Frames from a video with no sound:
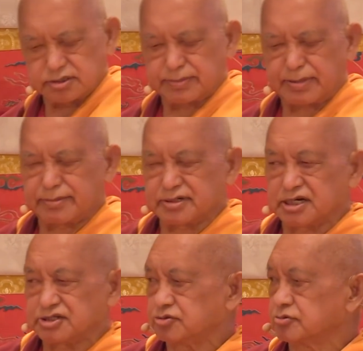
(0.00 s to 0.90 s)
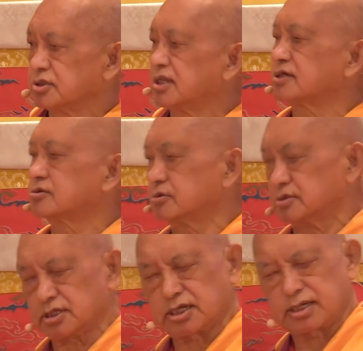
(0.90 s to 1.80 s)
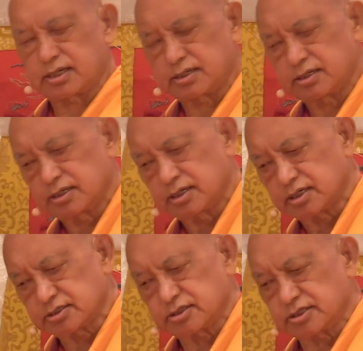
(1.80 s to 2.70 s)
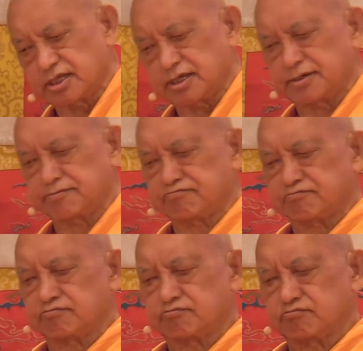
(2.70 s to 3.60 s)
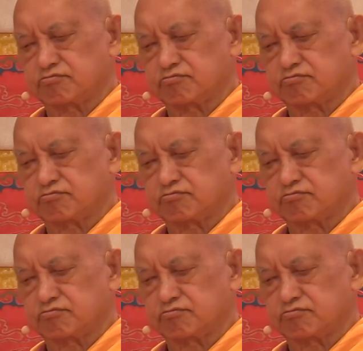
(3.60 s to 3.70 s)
the preparation later on there, the